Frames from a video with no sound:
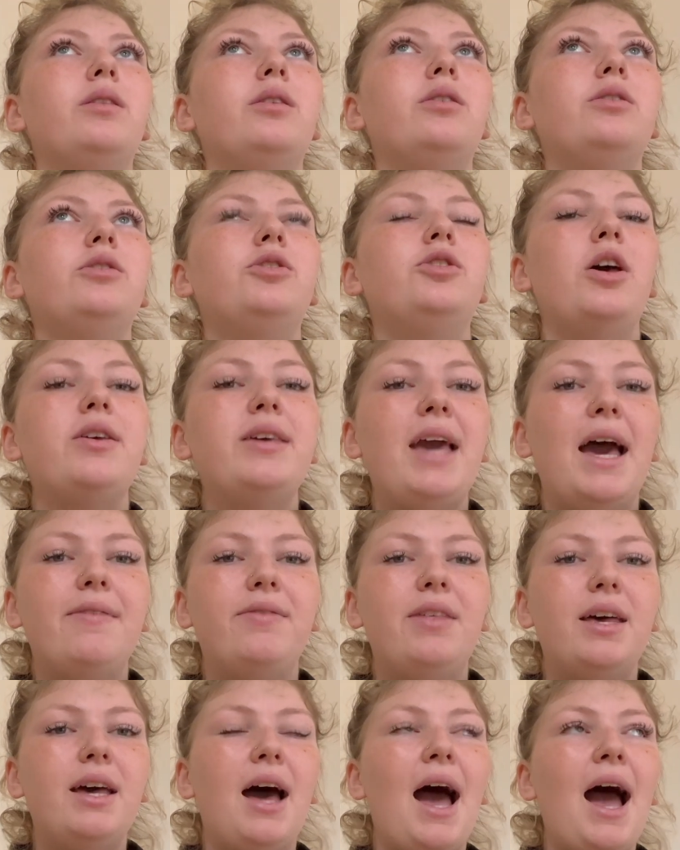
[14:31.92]
So yeah,
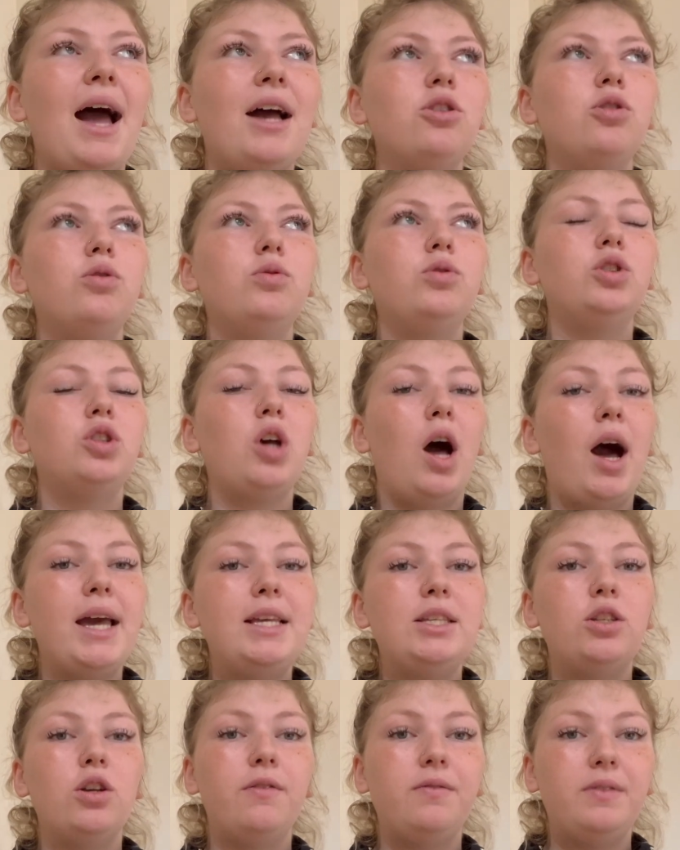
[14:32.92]
the actual
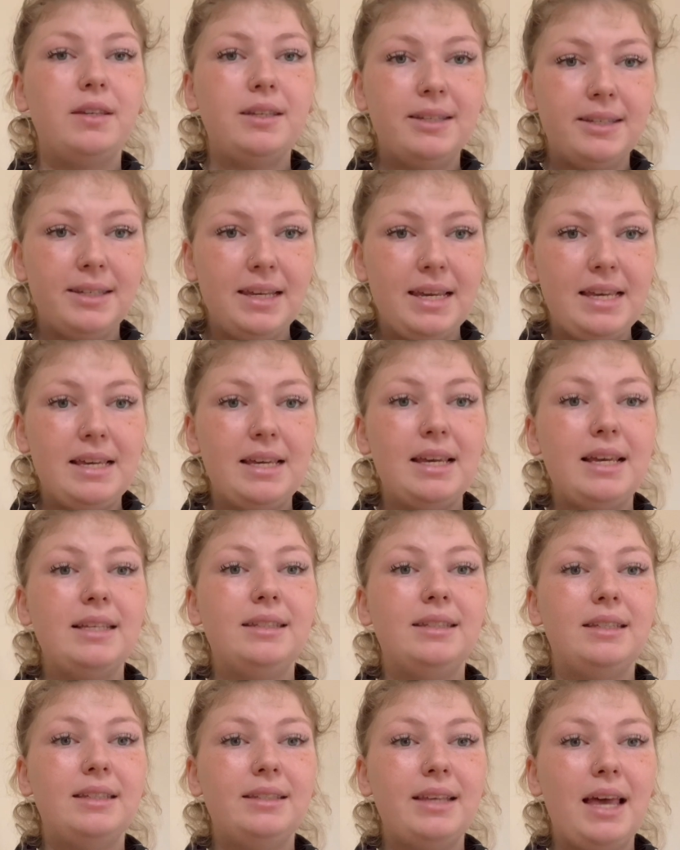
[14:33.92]
size of the seat
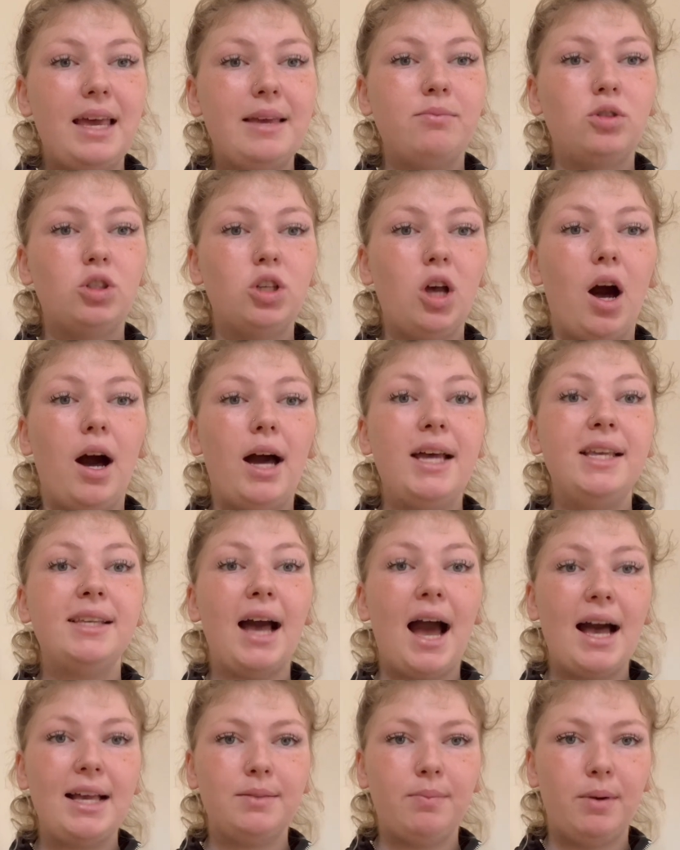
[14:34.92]
is the same size
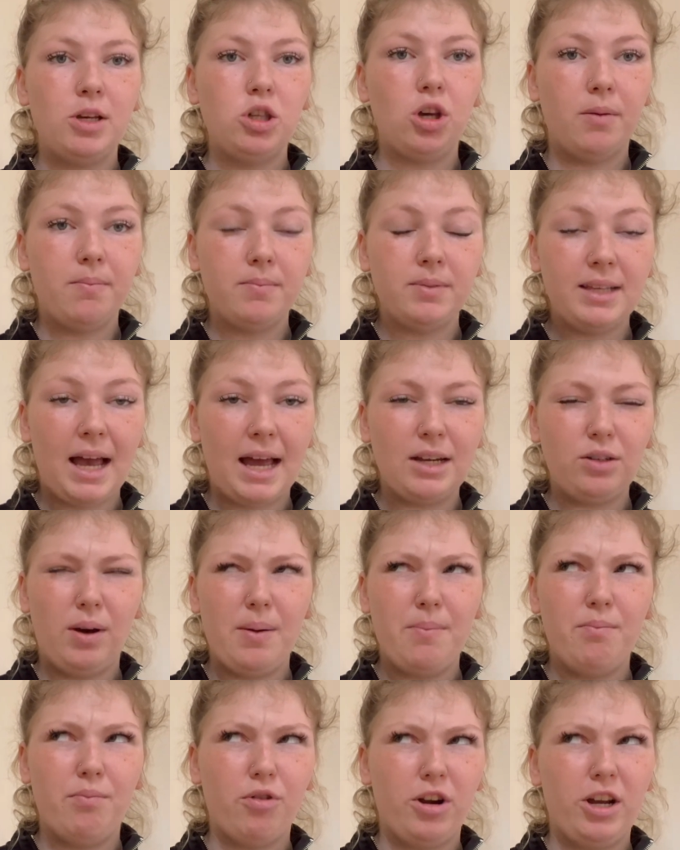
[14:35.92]
as my jump saddle,
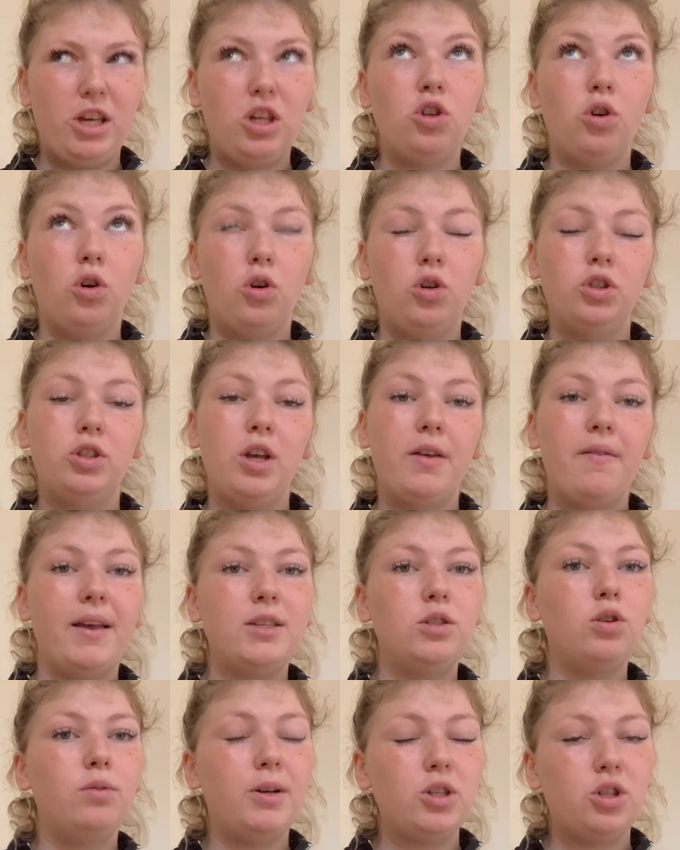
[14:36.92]
I'm pretty sure. So
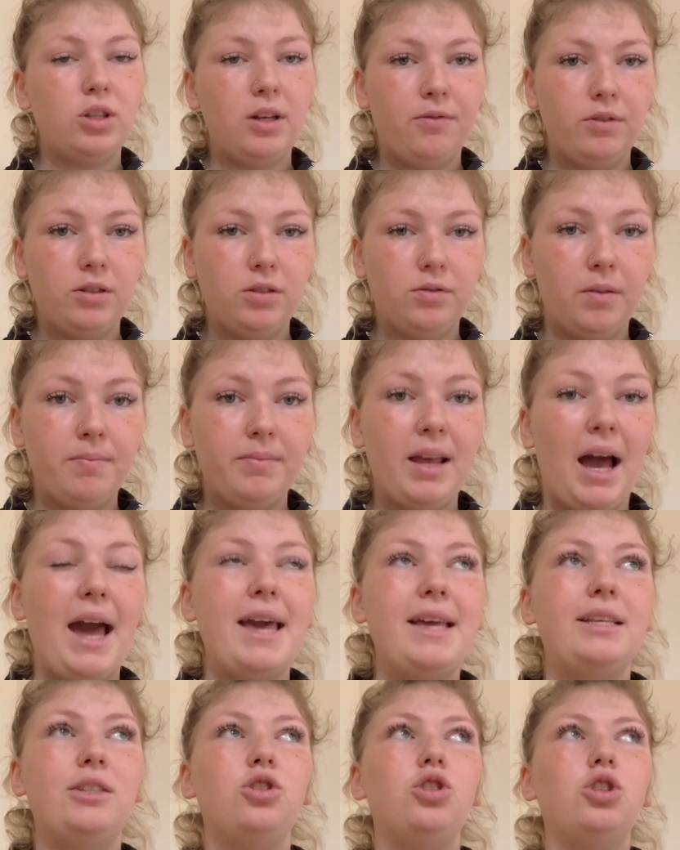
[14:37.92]
there's not much difference from that.
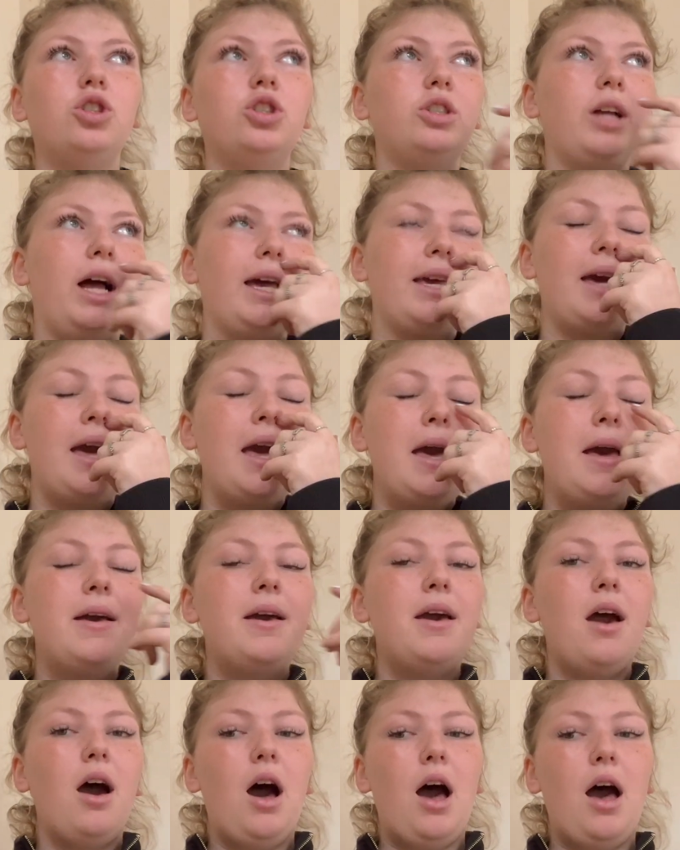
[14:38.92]
It's just like
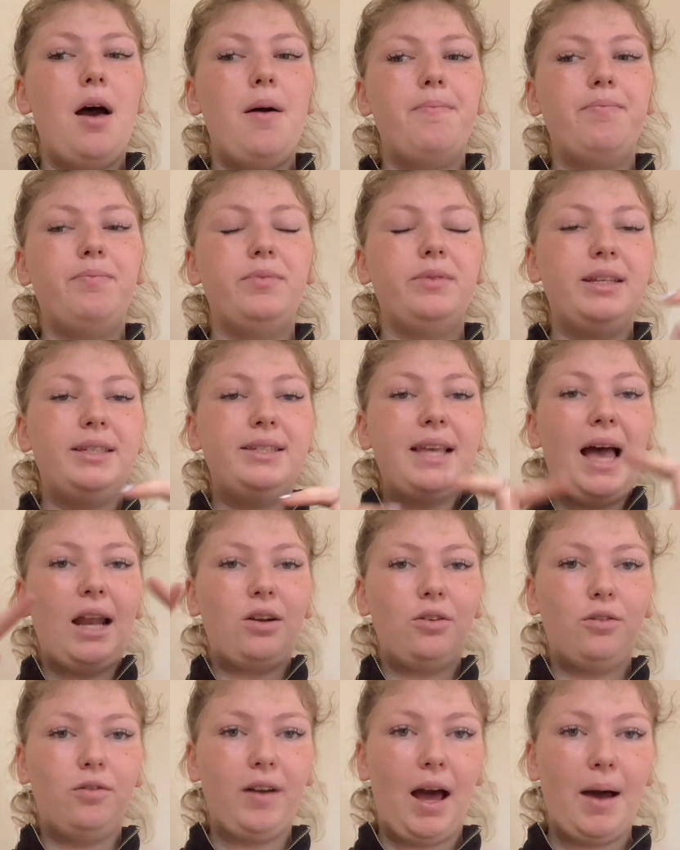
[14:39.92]
the
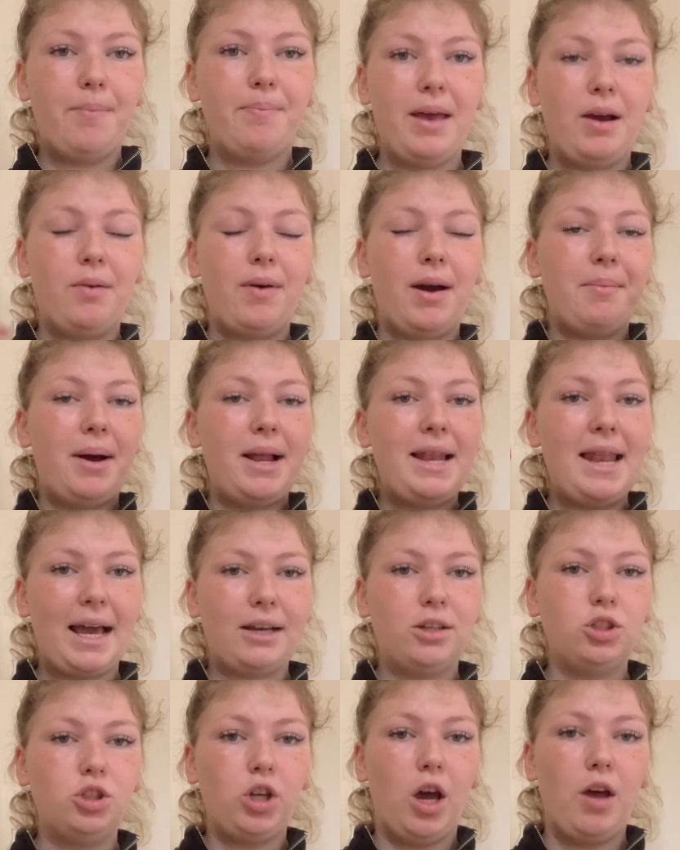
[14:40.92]
saddle flap bit where my
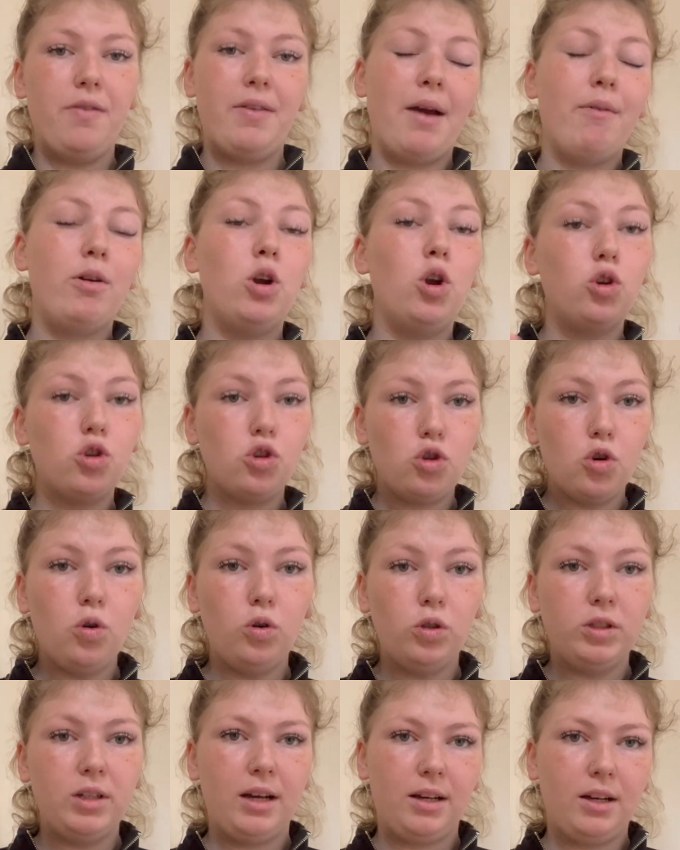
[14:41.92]
legs go, they're a lot
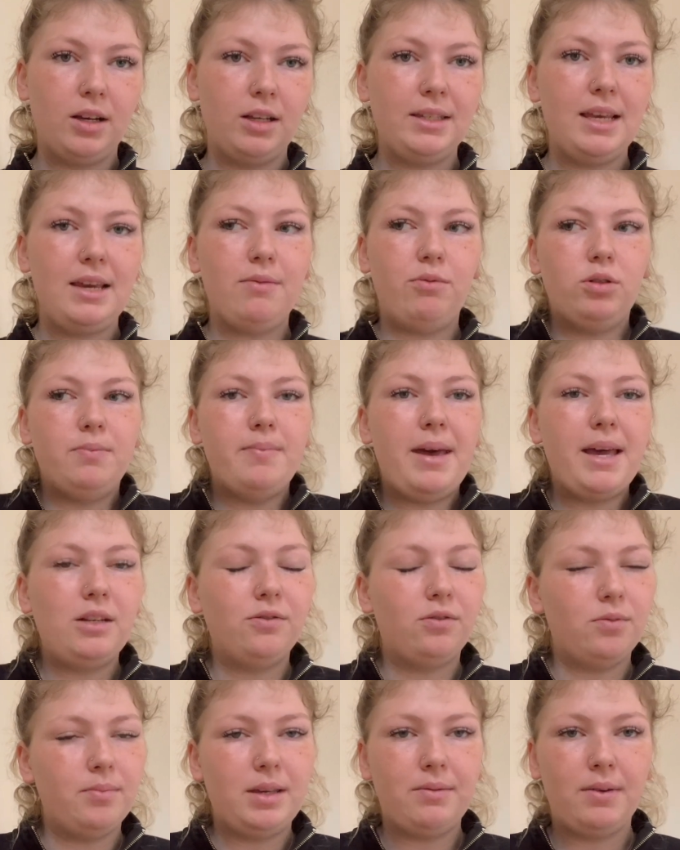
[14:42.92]
shorter because it was made
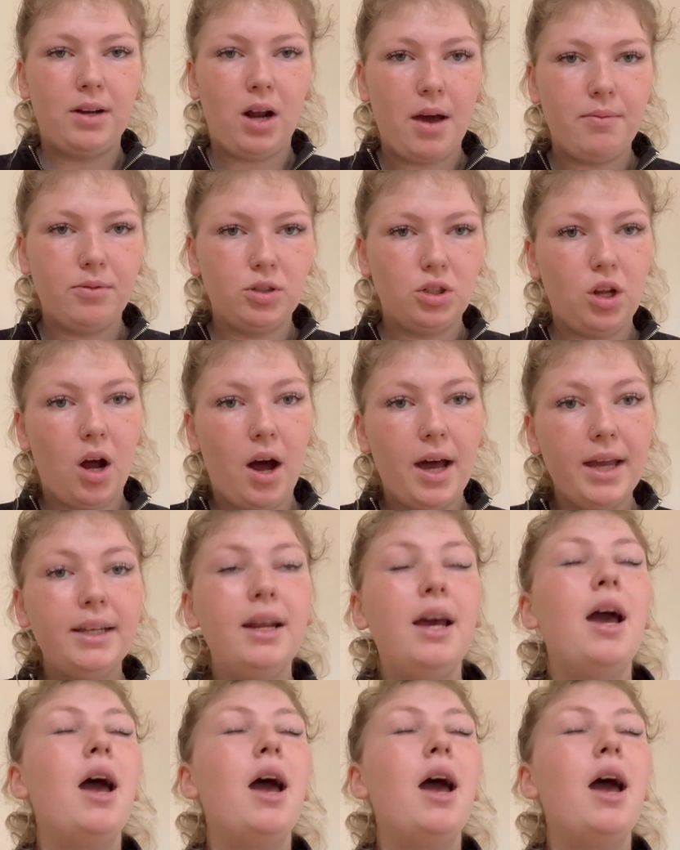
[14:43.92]
for me when I was 9.